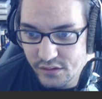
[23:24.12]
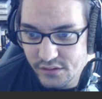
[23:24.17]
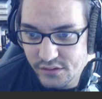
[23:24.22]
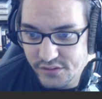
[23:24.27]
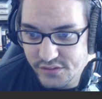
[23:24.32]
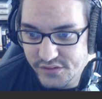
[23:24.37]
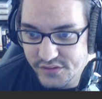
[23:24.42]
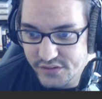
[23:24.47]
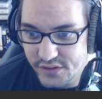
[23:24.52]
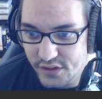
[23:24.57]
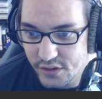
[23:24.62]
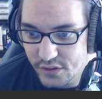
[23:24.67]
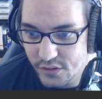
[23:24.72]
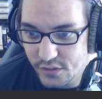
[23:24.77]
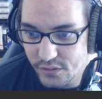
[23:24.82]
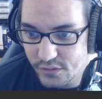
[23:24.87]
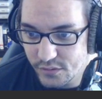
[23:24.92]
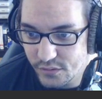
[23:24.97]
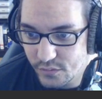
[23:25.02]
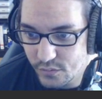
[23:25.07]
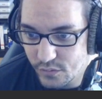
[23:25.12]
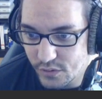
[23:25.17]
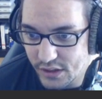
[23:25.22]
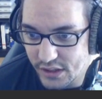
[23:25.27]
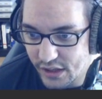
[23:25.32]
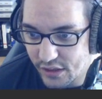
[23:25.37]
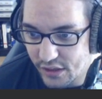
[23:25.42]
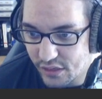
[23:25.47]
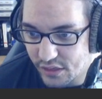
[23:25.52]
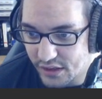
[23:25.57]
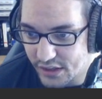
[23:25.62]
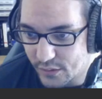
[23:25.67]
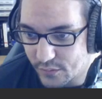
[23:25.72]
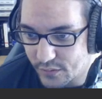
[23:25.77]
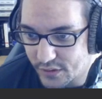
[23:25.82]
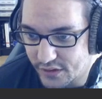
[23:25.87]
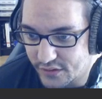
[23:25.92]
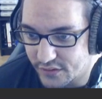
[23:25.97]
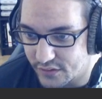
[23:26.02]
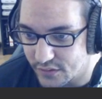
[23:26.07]
So what I think I
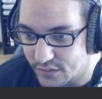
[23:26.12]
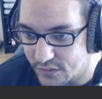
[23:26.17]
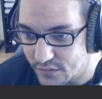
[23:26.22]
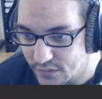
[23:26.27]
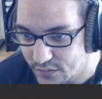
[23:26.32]
want to do